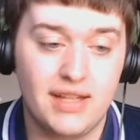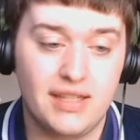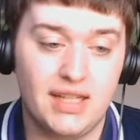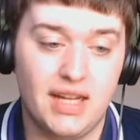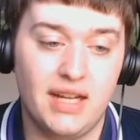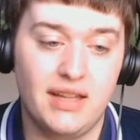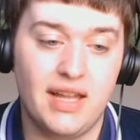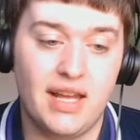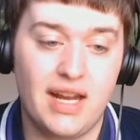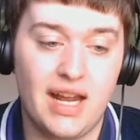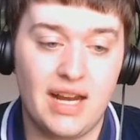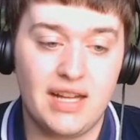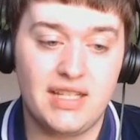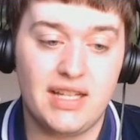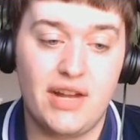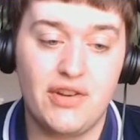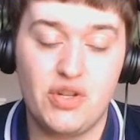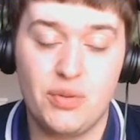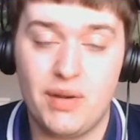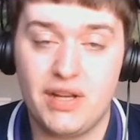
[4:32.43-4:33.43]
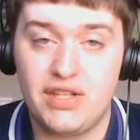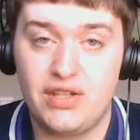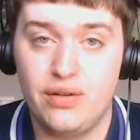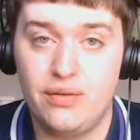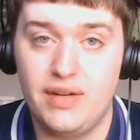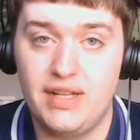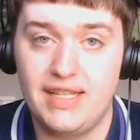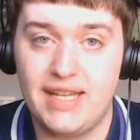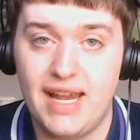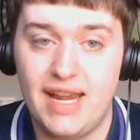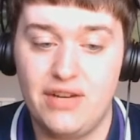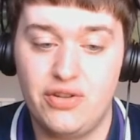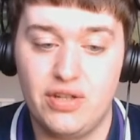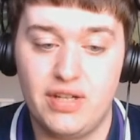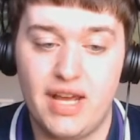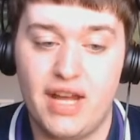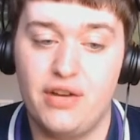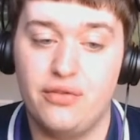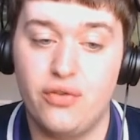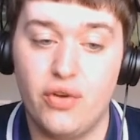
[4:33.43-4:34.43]
saying that Alessandro Bastoni's
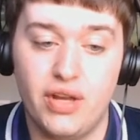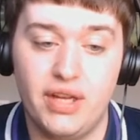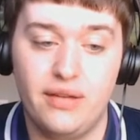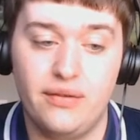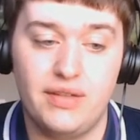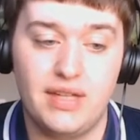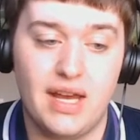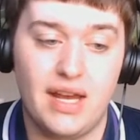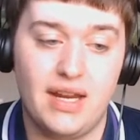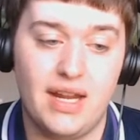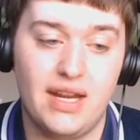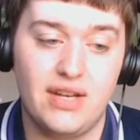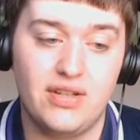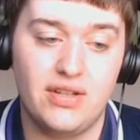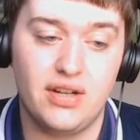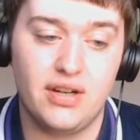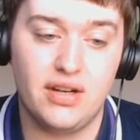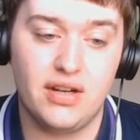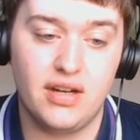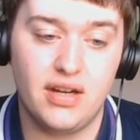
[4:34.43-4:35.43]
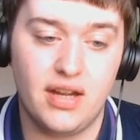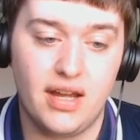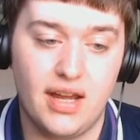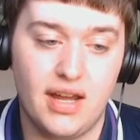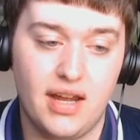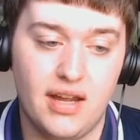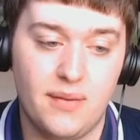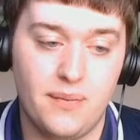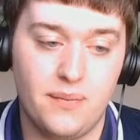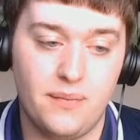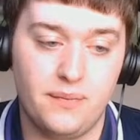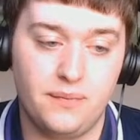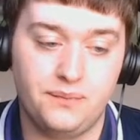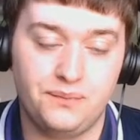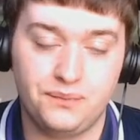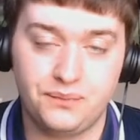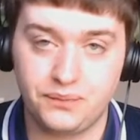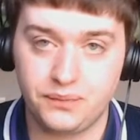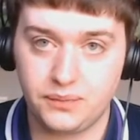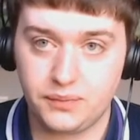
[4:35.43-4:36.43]
agent had arrived at Inter
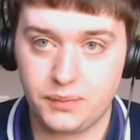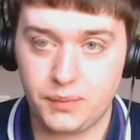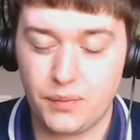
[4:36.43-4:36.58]
um,